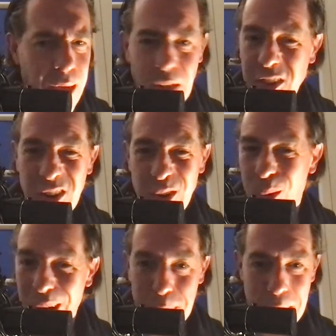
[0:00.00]
didn't
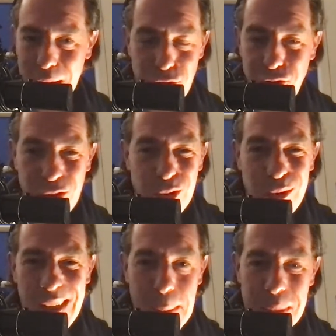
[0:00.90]
quite manage to
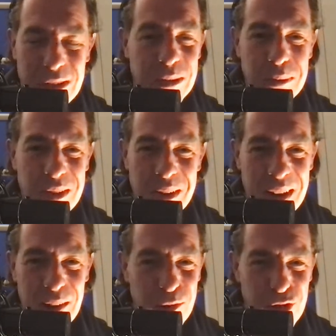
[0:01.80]
do that because I was only a
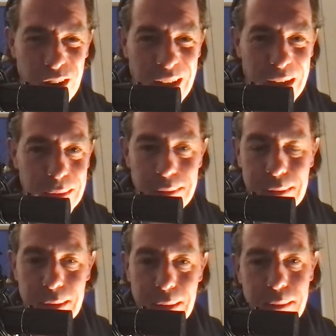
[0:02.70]
little child,
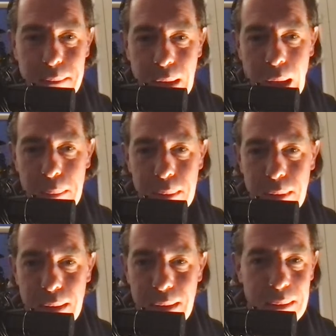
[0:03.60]

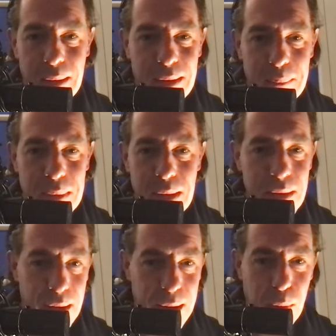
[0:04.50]
and
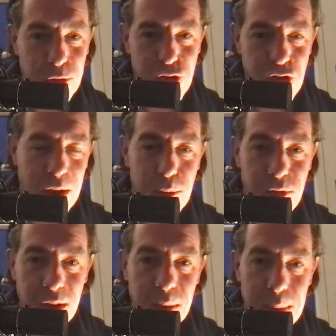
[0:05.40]
he was
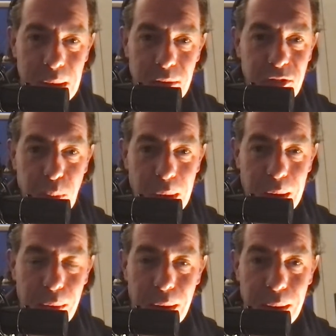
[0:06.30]
shouting at me and
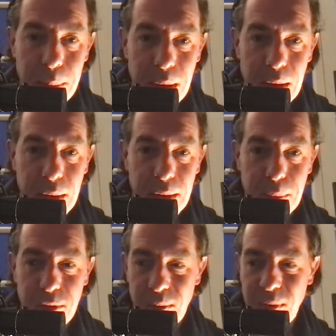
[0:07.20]
swearing at me, and it
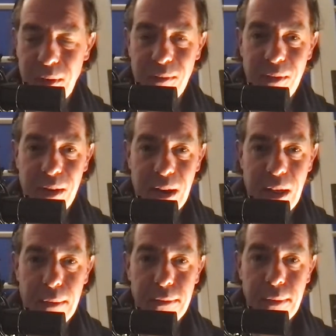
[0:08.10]
wasn't very, very
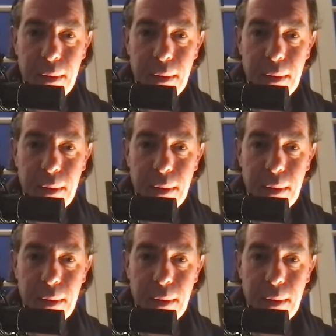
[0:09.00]
nice.